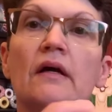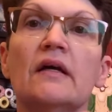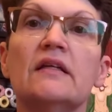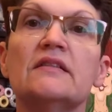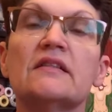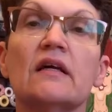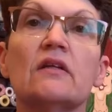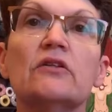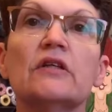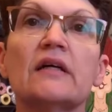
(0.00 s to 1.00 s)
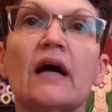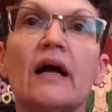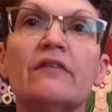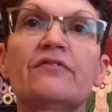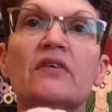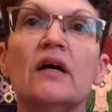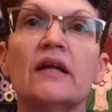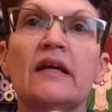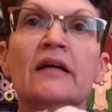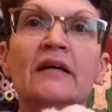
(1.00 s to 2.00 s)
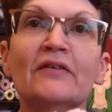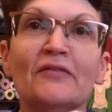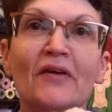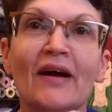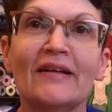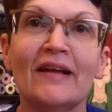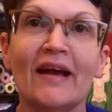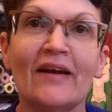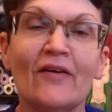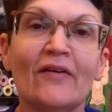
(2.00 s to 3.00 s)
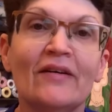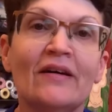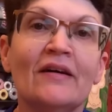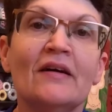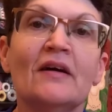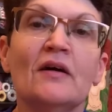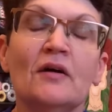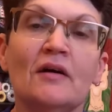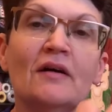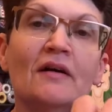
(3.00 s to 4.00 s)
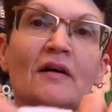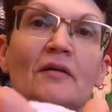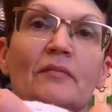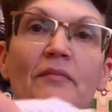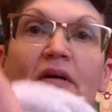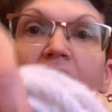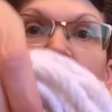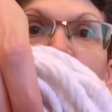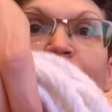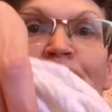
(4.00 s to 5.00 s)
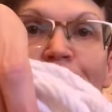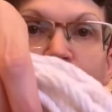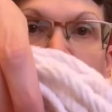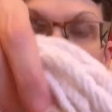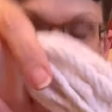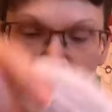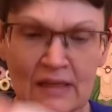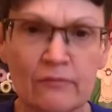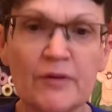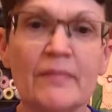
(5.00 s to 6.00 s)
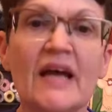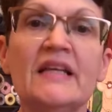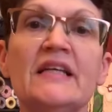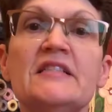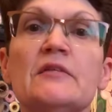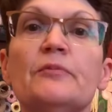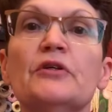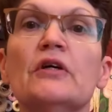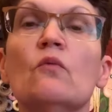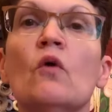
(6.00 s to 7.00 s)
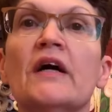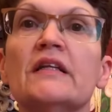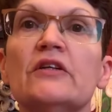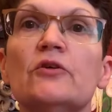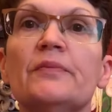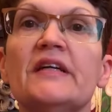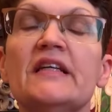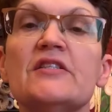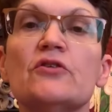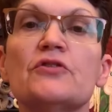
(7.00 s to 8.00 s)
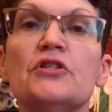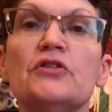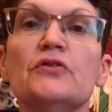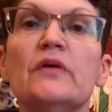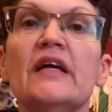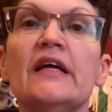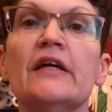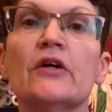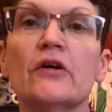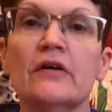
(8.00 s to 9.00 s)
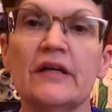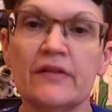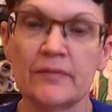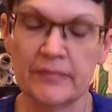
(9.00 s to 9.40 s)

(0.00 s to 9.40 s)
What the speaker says: And it's going to look kind of funny right now. And we may need to put 1 little piece or 2 here in the